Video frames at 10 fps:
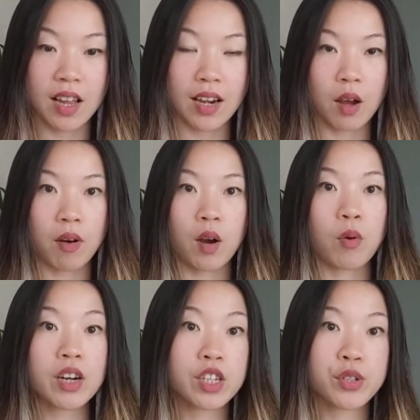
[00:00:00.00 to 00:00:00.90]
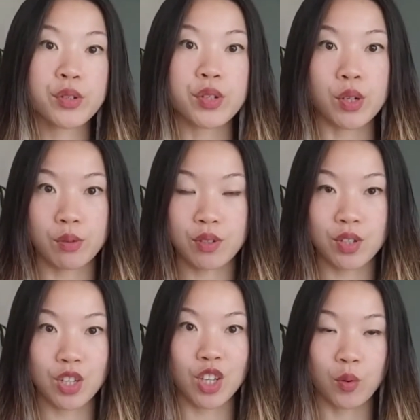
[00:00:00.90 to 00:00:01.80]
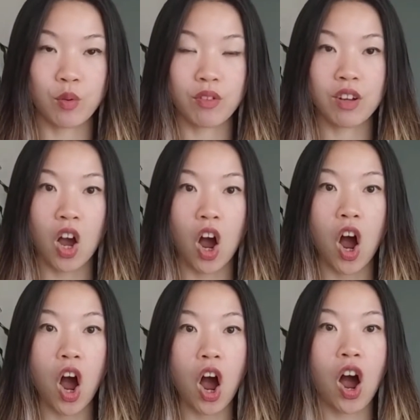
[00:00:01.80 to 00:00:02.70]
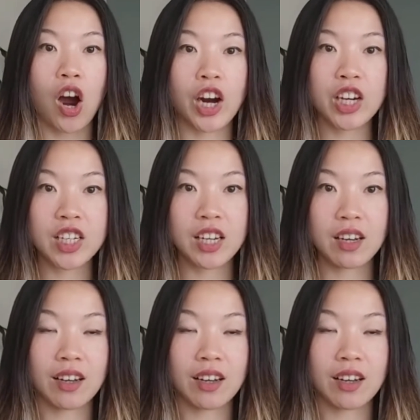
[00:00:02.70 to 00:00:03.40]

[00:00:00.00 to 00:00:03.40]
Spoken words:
Now, I want to introduce to you heart